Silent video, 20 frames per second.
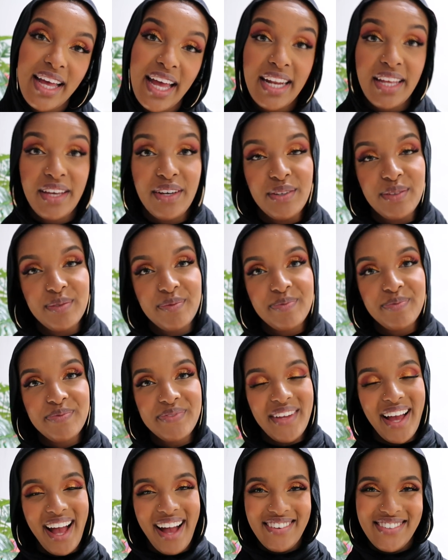Anywho,
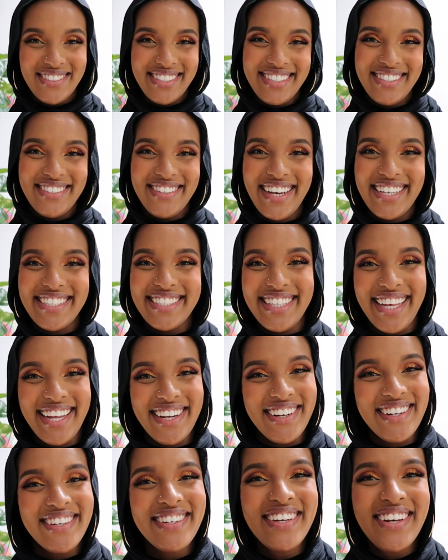I will see you guys
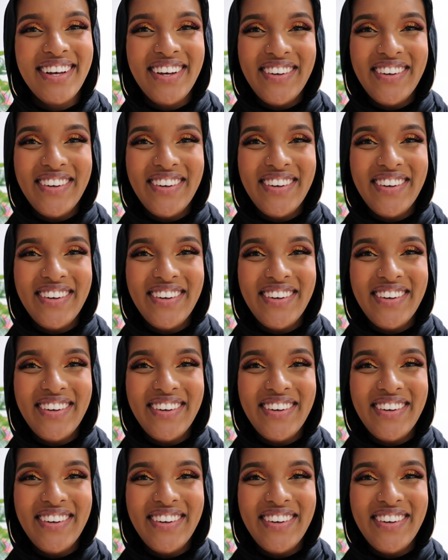later.